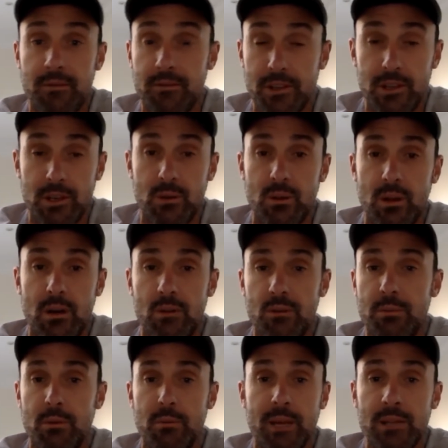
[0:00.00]
physical health,
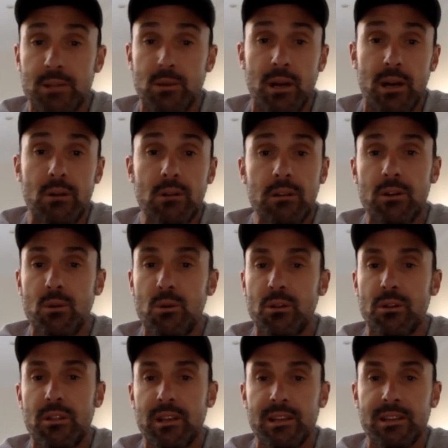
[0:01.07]
but mental health and all
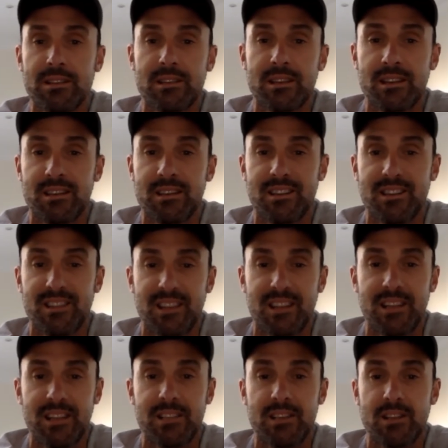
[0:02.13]
the things that
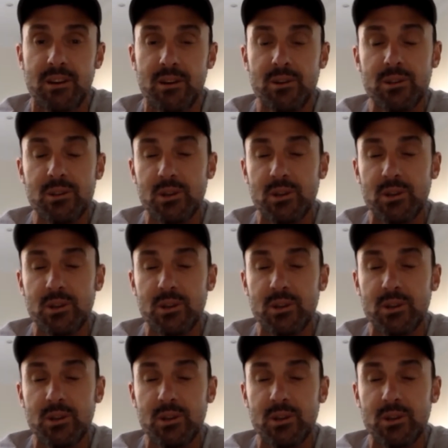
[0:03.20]
lead to those.